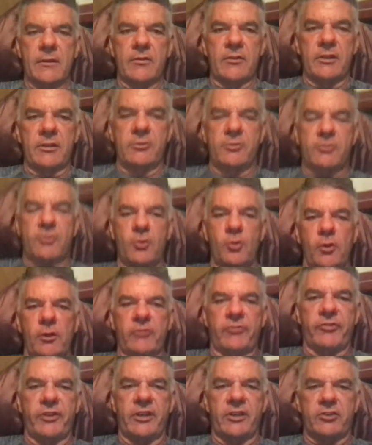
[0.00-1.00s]
The School
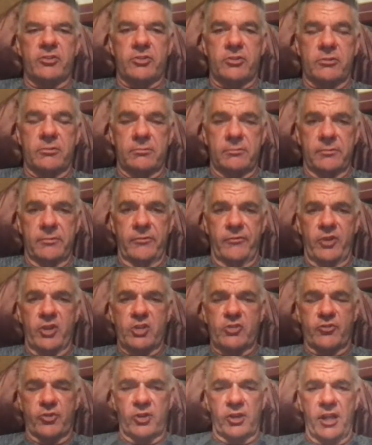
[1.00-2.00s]
of Fish.
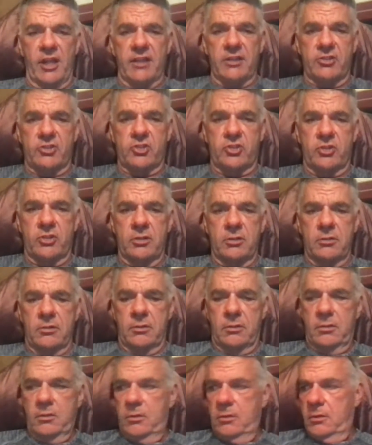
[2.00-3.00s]
Fish for lunch.
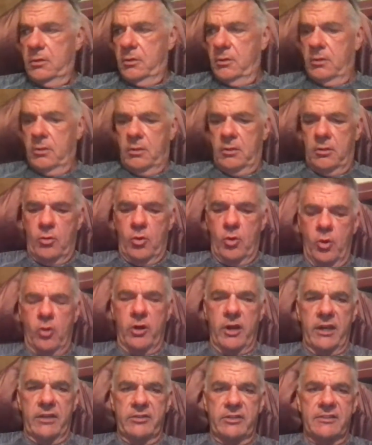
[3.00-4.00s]

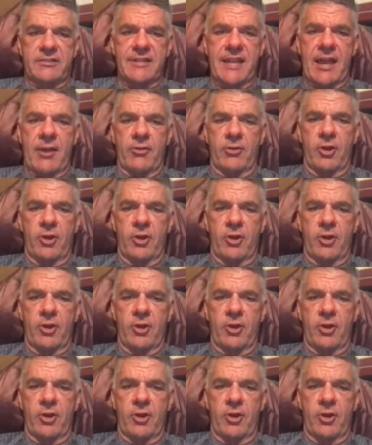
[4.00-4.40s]
Or as it's now